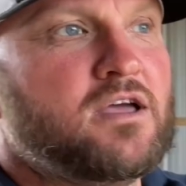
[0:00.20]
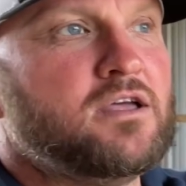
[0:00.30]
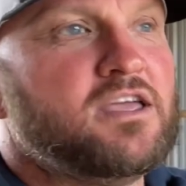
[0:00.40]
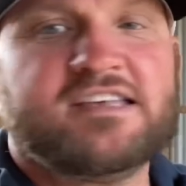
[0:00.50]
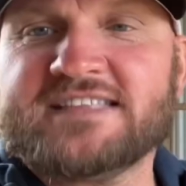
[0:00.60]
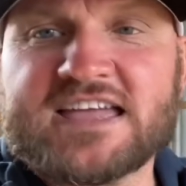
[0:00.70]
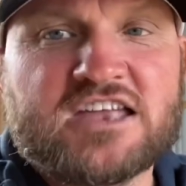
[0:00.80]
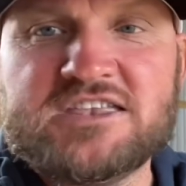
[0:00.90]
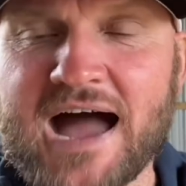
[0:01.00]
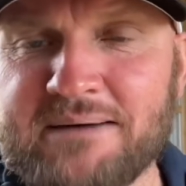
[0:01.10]
It's like a
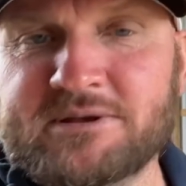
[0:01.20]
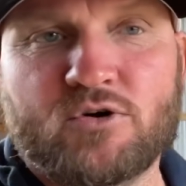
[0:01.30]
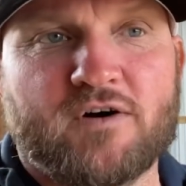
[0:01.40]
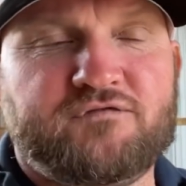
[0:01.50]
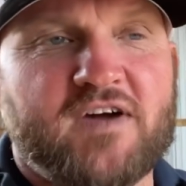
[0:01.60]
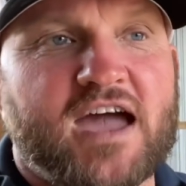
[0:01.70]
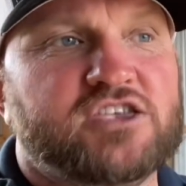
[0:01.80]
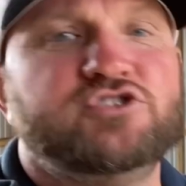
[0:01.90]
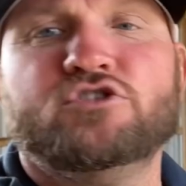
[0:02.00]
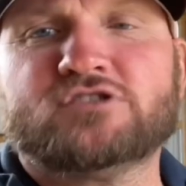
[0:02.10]
domino effect.
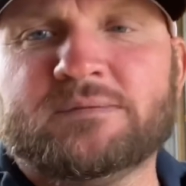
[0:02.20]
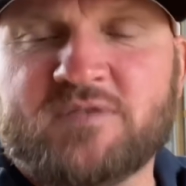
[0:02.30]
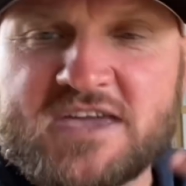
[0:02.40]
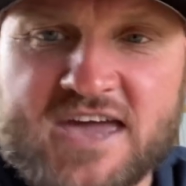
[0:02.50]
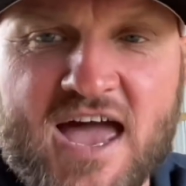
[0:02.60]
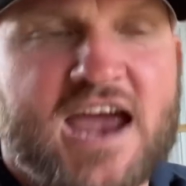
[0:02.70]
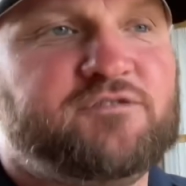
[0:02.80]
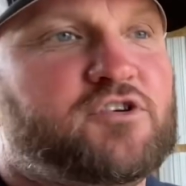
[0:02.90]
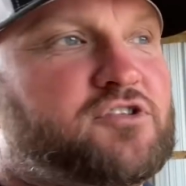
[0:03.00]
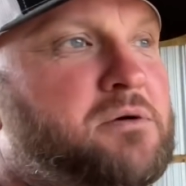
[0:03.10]
You do something kind
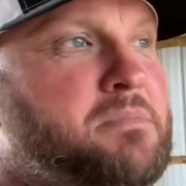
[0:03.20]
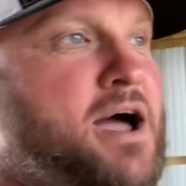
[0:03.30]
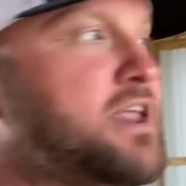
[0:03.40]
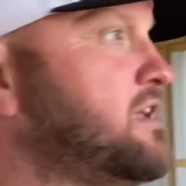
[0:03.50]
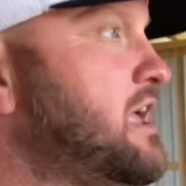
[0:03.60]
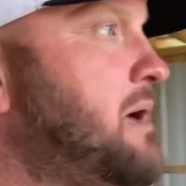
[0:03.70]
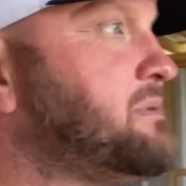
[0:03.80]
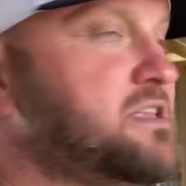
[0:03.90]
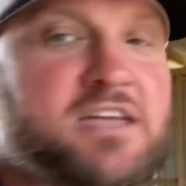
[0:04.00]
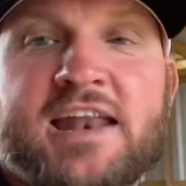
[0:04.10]
for somebody, and now I'm
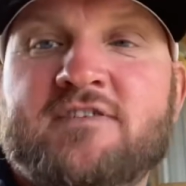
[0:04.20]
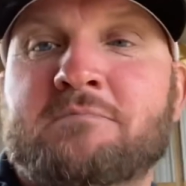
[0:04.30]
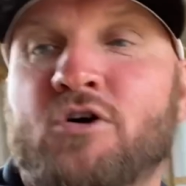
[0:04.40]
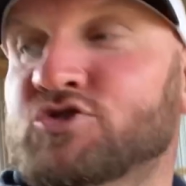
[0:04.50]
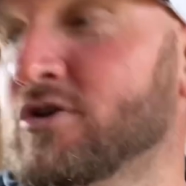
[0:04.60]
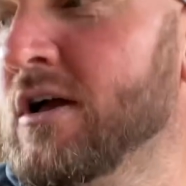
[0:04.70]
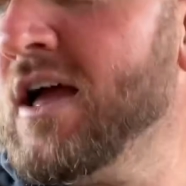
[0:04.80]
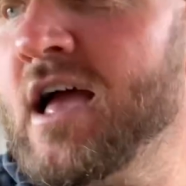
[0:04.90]
getting kind of emotional.